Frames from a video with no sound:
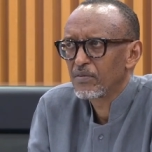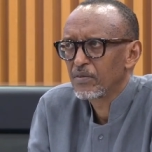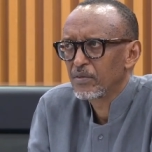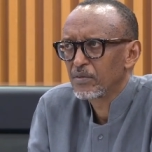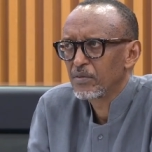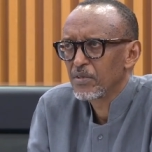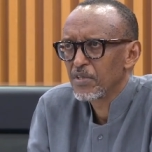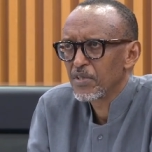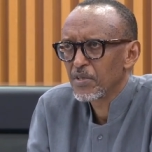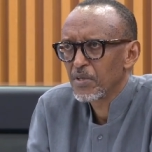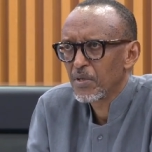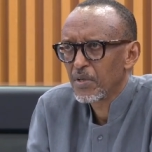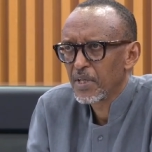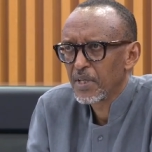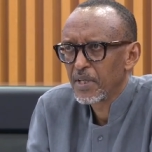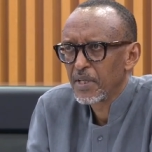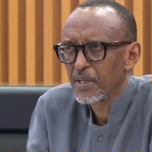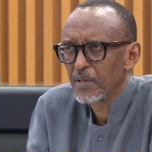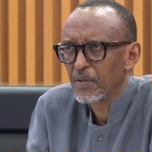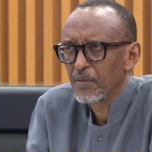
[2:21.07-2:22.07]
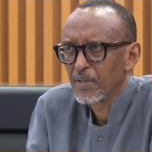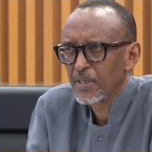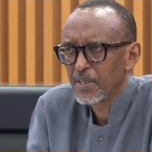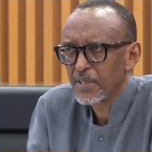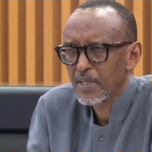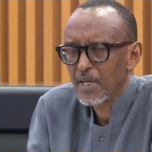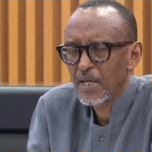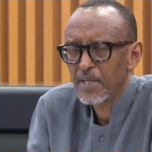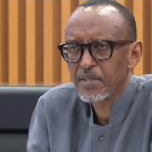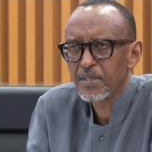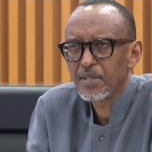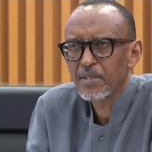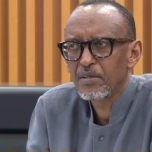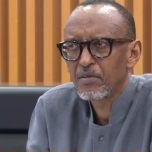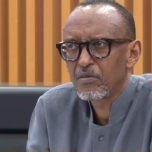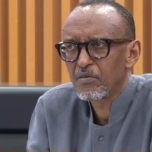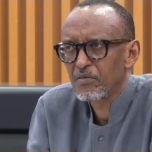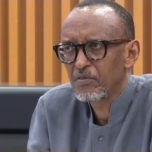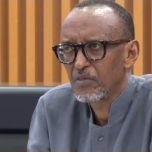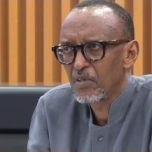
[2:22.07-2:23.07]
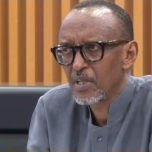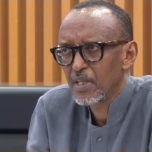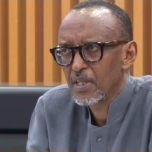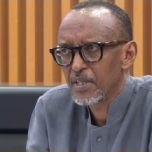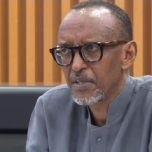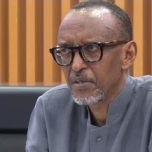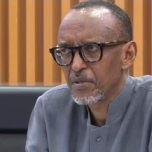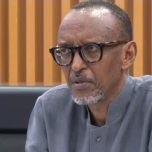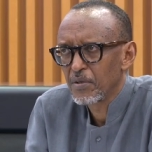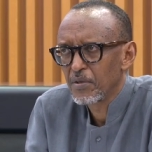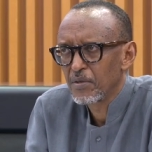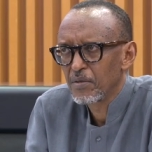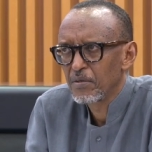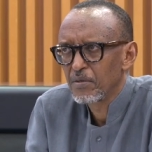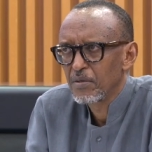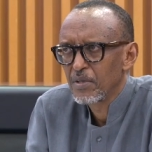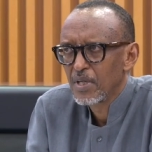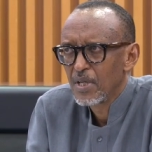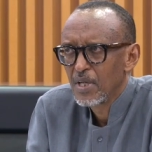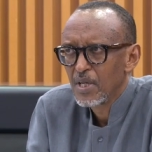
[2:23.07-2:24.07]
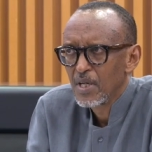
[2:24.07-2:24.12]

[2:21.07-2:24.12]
who is already on the task, to focus on